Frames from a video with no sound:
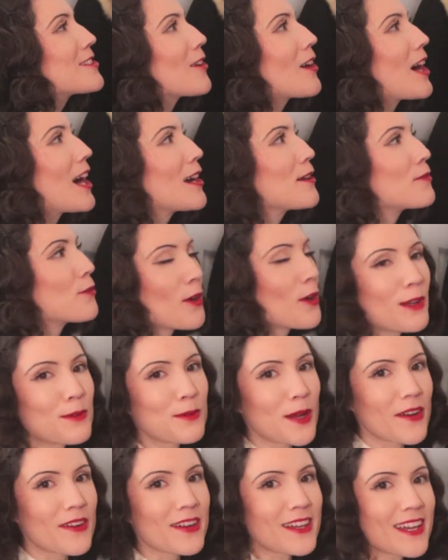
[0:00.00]
so I
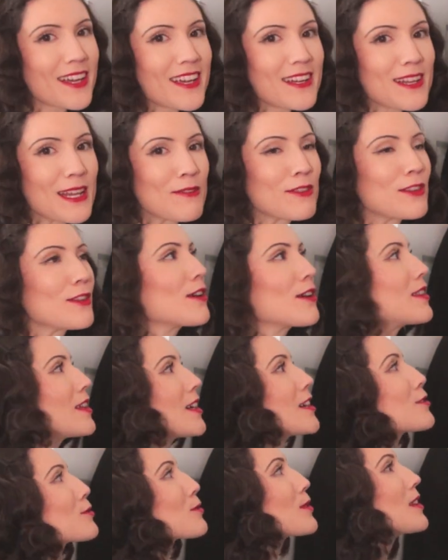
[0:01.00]
avoid wearing it even though I
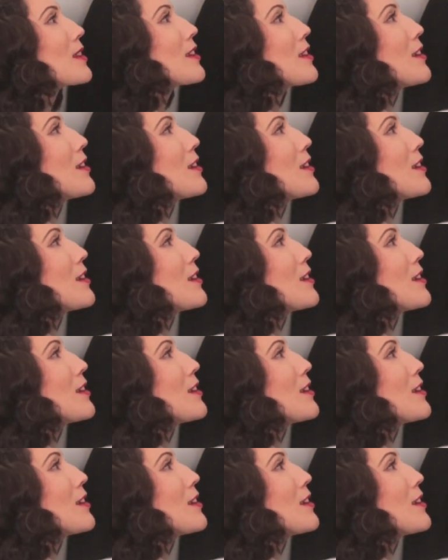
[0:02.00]
think it's really